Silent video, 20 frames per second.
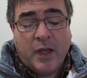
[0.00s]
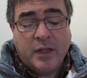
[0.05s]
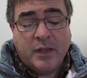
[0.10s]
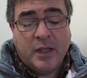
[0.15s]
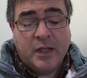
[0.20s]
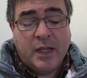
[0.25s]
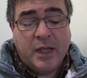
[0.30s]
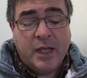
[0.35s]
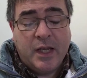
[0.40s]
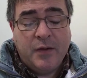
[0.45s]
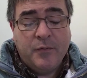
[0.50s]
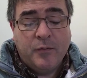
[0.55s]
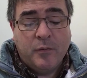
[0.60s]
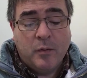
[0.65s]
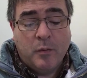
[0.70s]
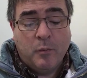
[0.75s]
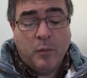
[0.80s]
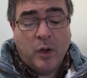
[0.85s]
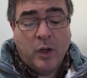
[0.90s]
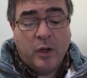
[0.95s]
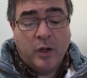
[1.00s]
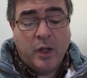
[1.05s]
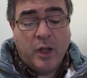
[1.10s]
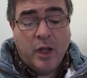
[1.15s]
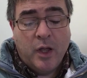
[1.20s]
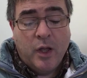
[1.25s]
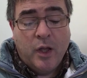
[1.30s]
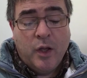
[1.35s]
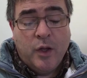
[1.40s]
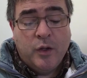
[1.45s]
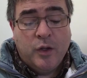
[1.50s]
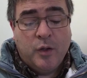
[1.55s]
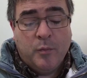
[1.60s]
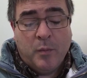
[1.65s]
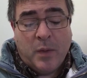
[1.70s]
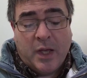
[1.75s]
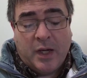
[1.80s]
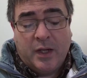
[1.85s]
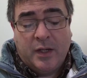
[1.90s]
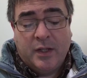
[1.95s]
and the needy from among
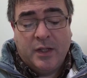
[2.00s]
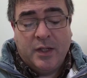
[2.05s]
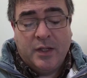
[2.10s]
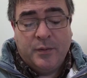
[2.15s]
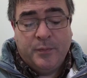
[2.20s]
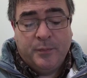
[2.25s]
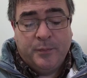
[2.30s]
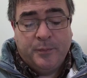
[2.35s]
humanity.